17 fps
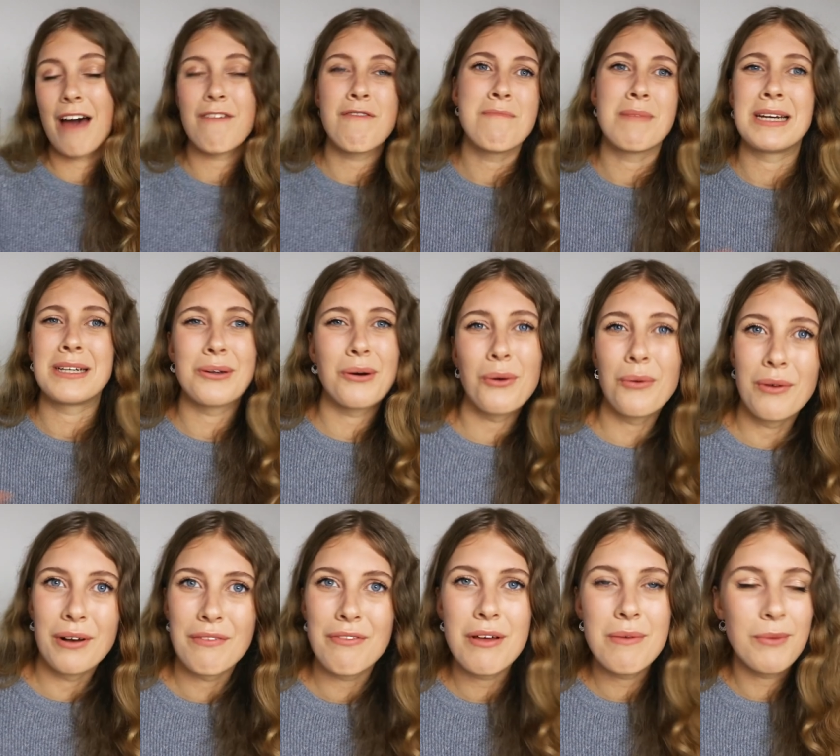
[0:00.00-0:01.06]
I haven't been to
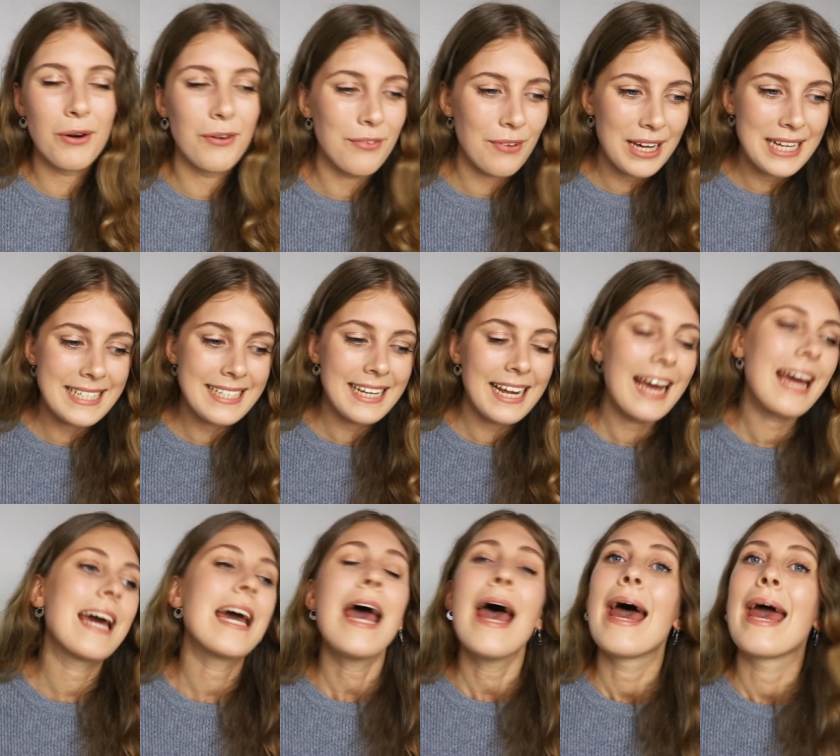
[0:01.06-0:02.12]
all of them
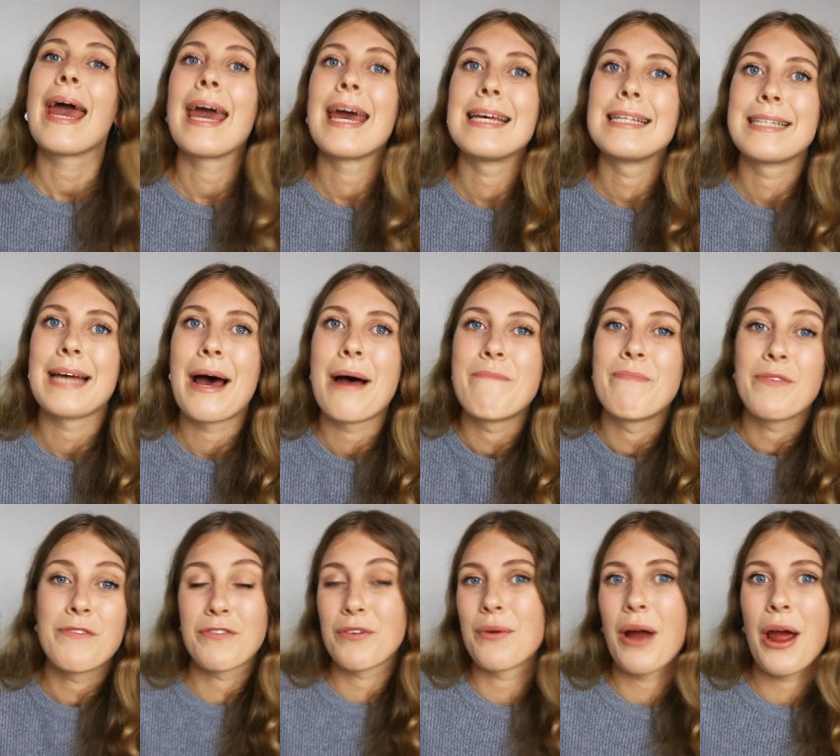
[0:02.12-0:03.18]
obviously, is um,
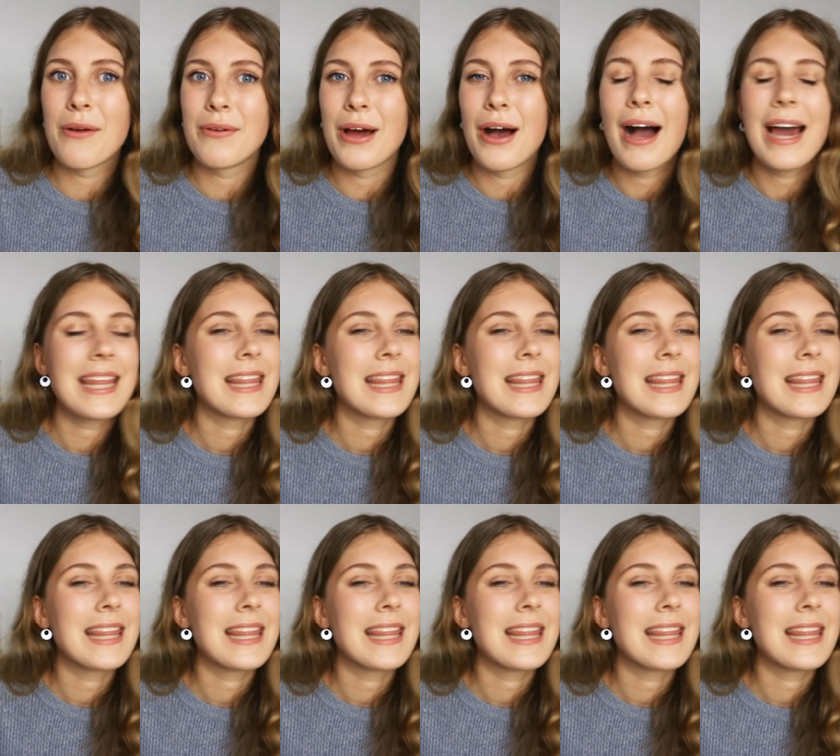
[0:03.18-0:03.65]
Verona.